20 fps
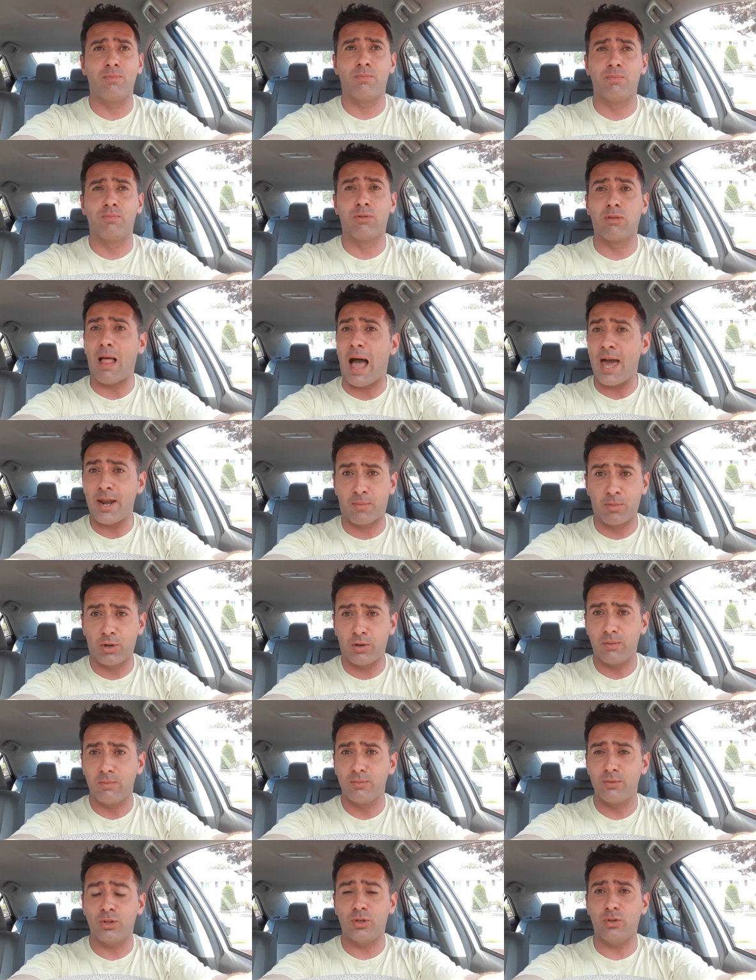Latimer,
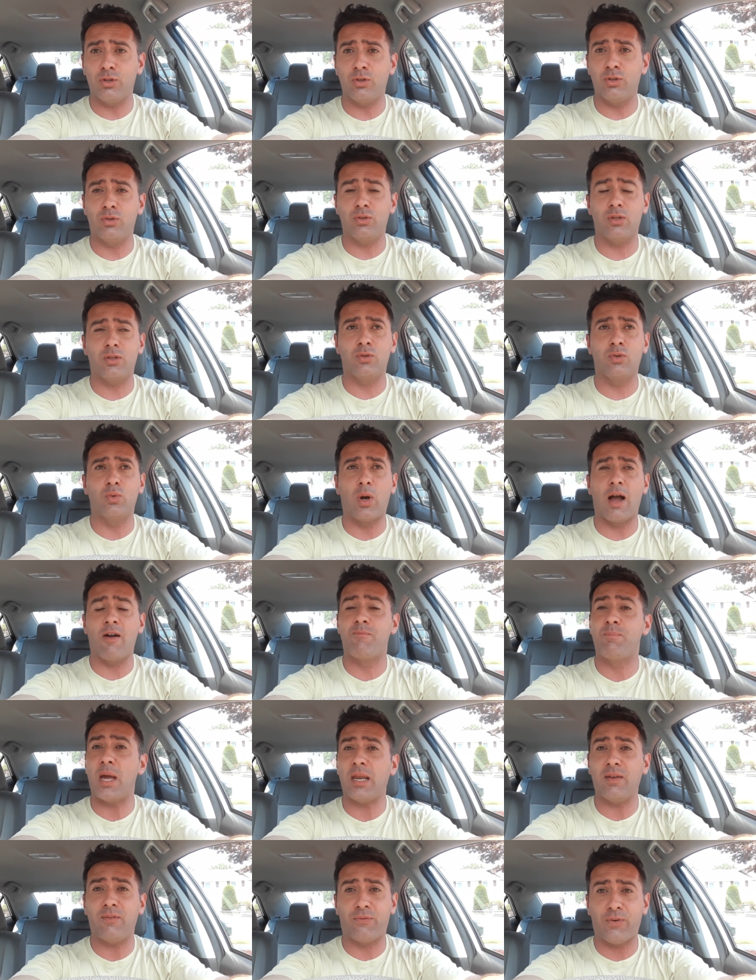you, you, you have
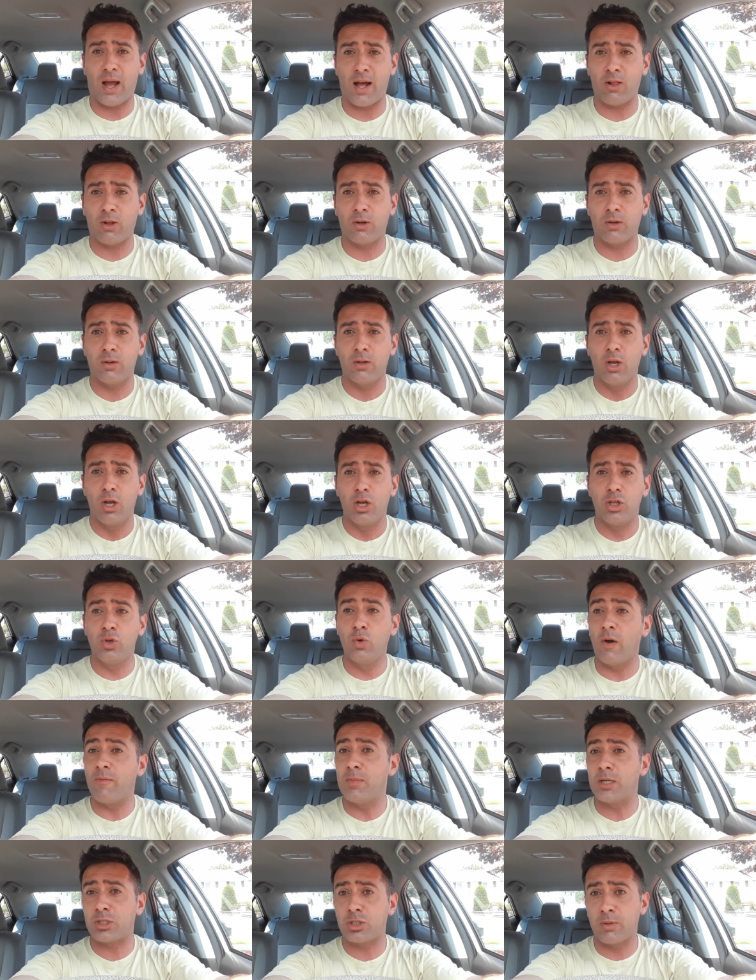Bennie Fowler, you
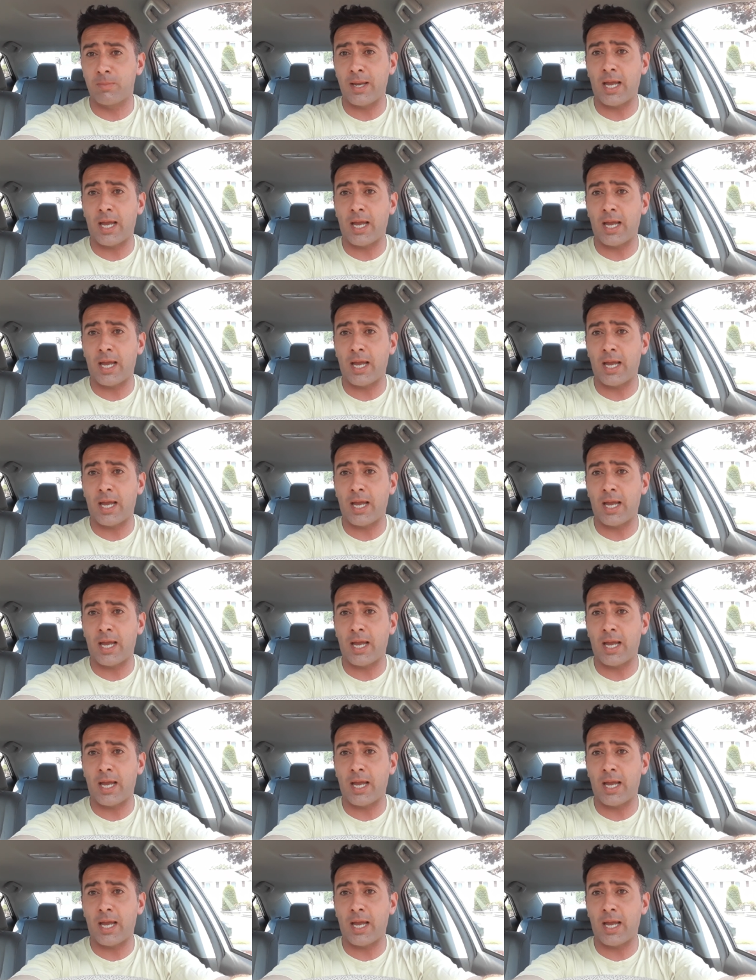have Mr.